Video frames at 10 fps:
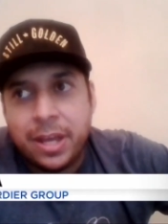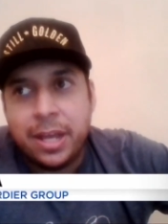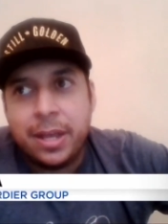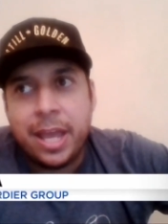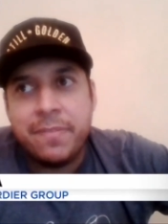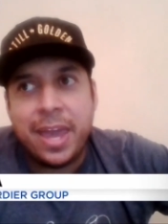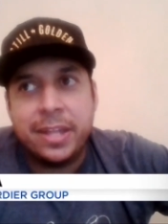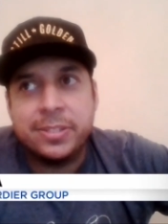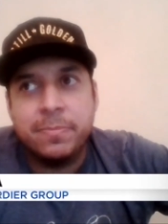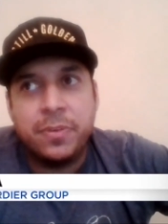uh, I've
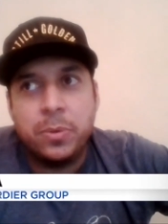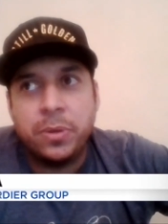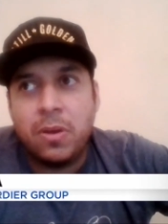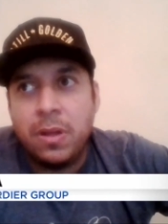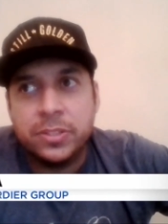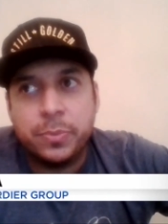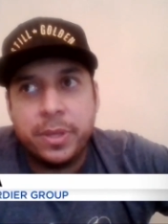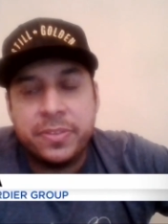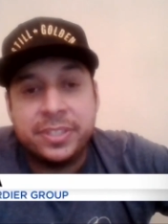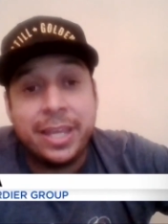had some phone calls
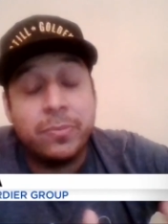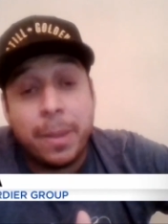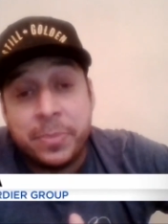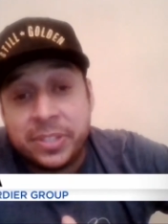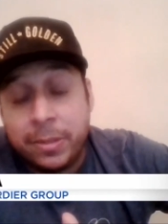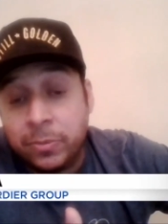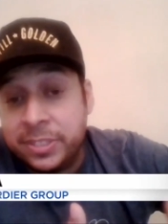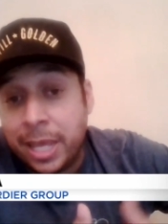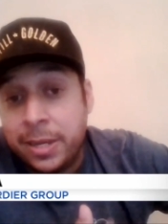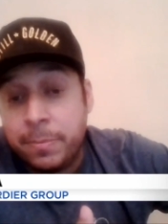with state
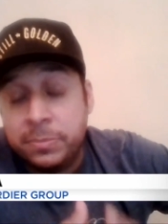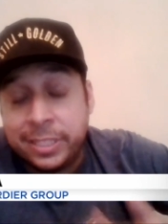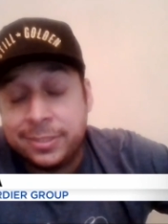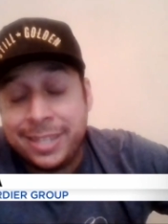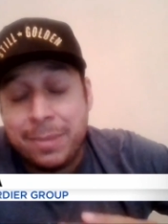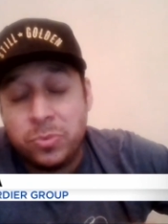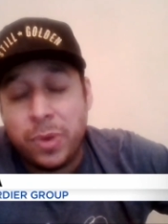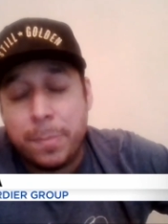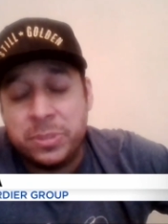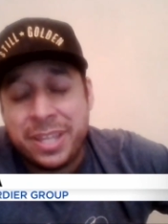represent, state
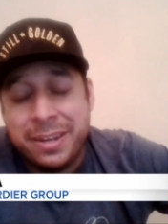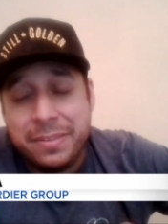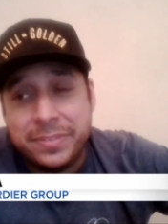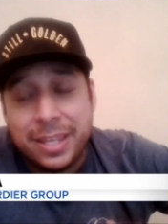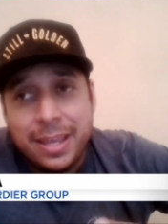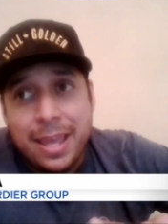representatives